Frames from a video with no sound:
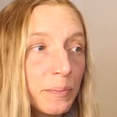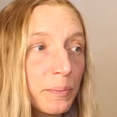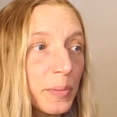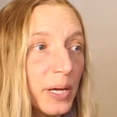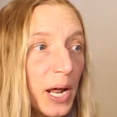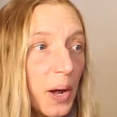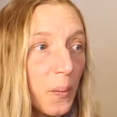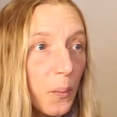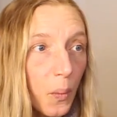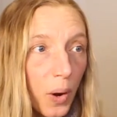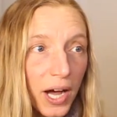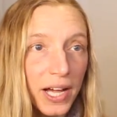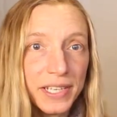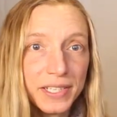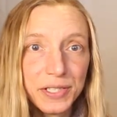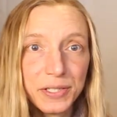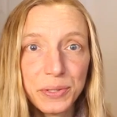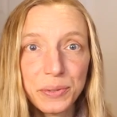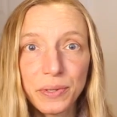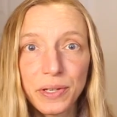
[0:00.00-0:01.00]
But I
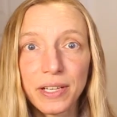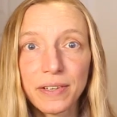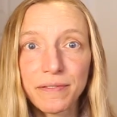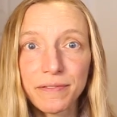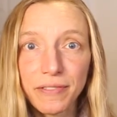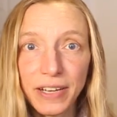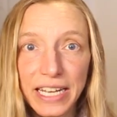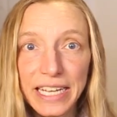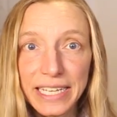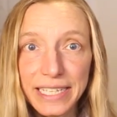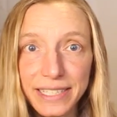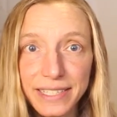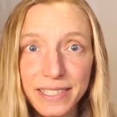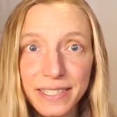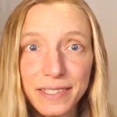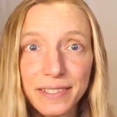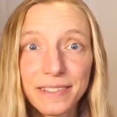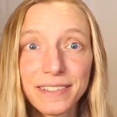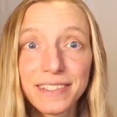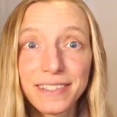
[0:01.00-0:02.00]
want to invite